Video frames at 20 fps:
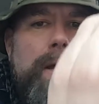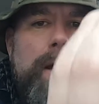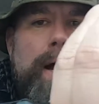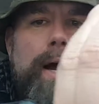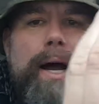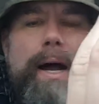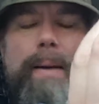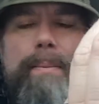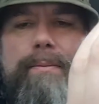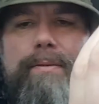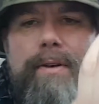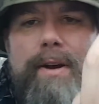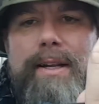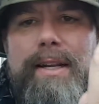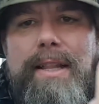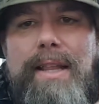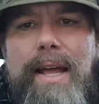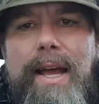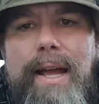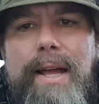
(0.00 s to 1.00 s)
I'm
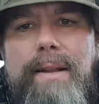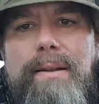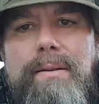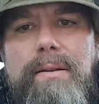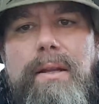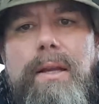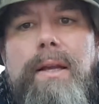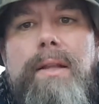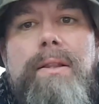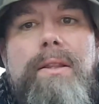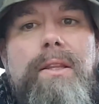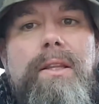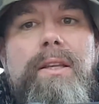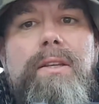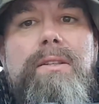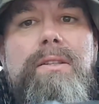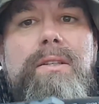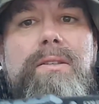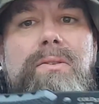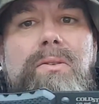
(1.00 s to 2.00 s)
finding that
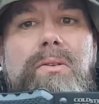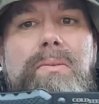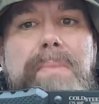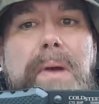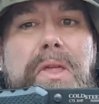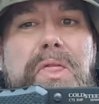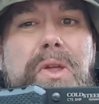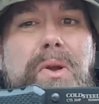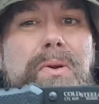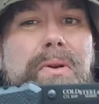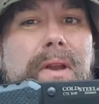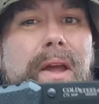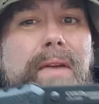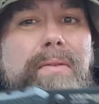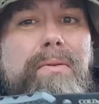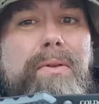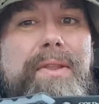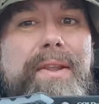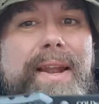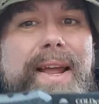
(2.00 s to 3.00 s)
this is only my third
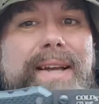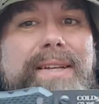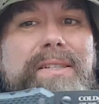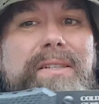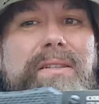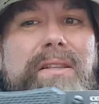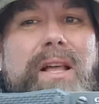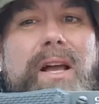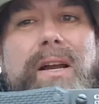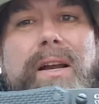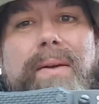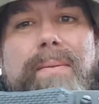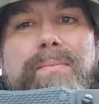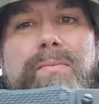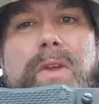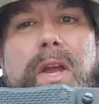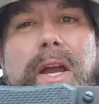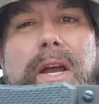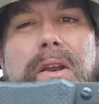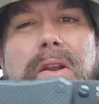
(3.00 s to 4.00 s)
knife with an axis lock.
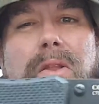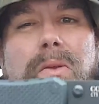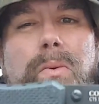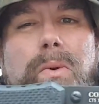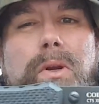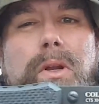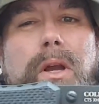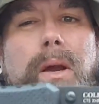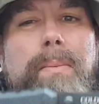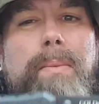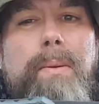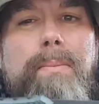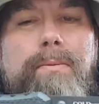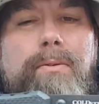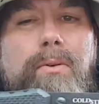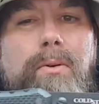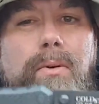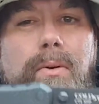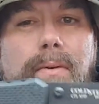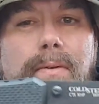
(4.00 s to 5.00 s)
I got another one coming up
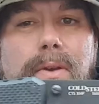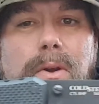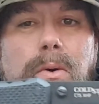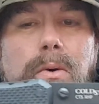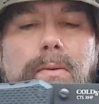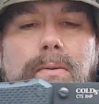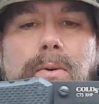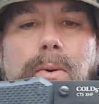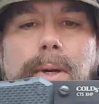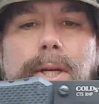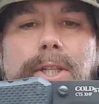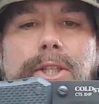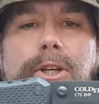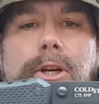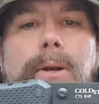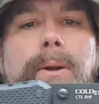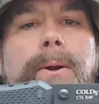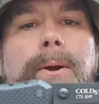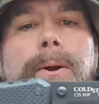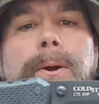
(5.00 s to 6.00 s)
for a review of
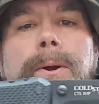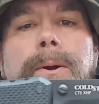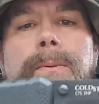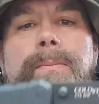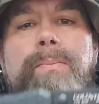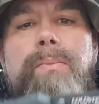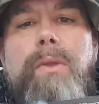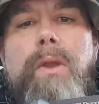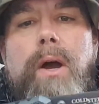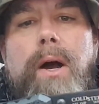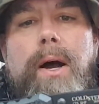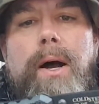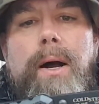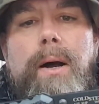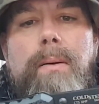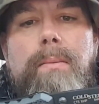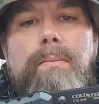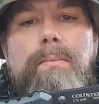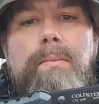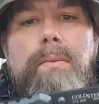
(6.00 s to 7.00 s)
Voyager.
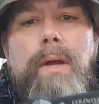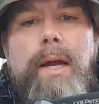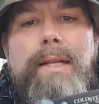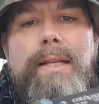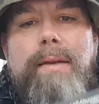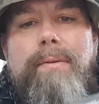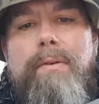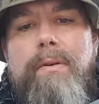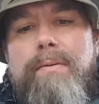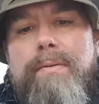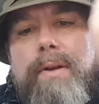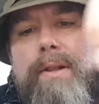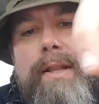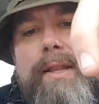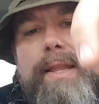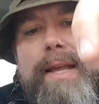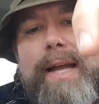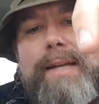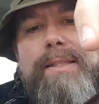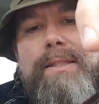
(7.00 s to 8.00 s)
I definitely find
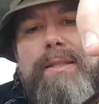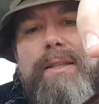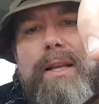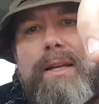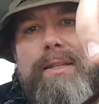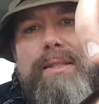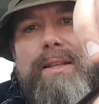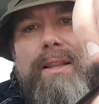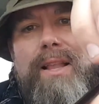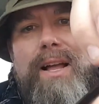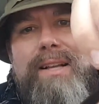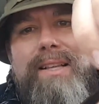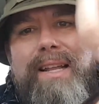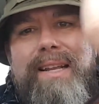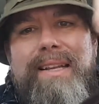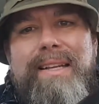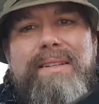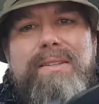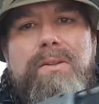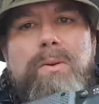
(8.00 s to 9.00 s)
that the axis lock is a lock
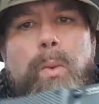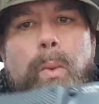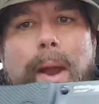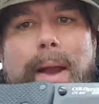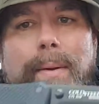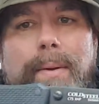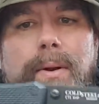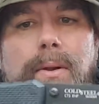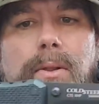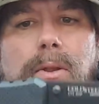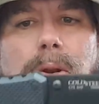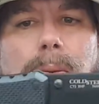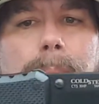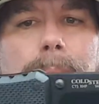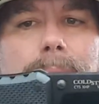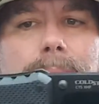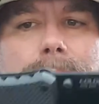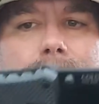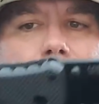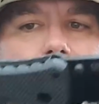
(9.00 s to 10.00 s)
that needs to wear in a little
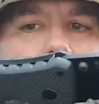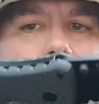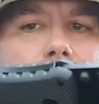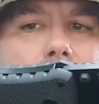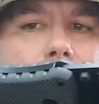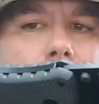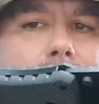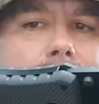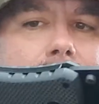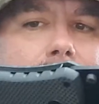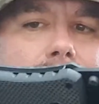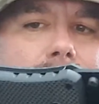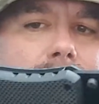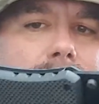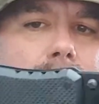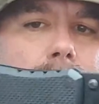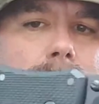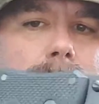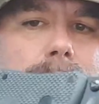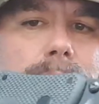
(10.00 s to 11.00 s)
bit. I
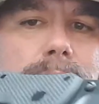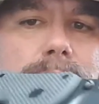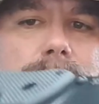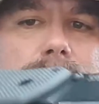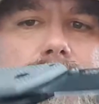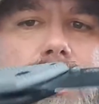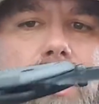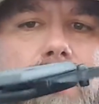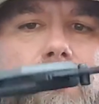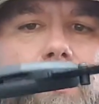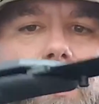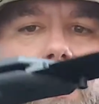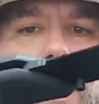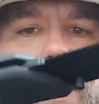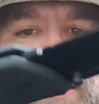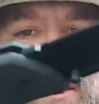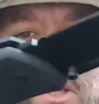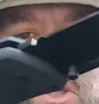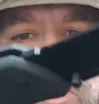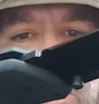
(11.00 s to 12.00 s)
don't really generally
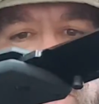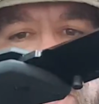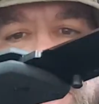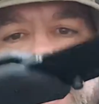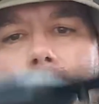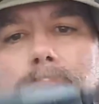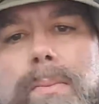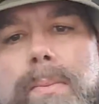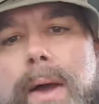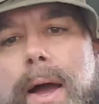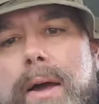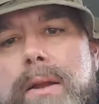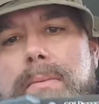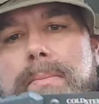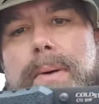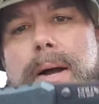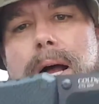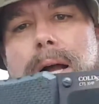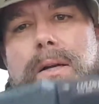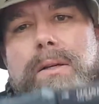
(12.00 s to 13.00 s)
like to tweak them out
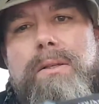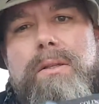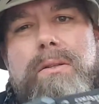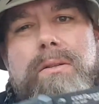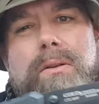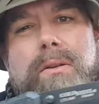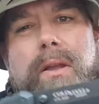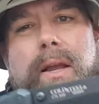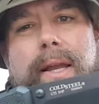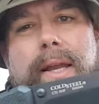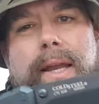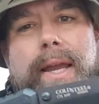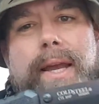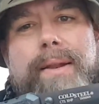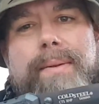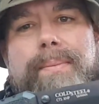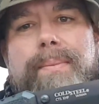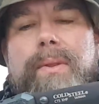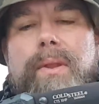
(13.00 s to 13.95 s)
of box until I get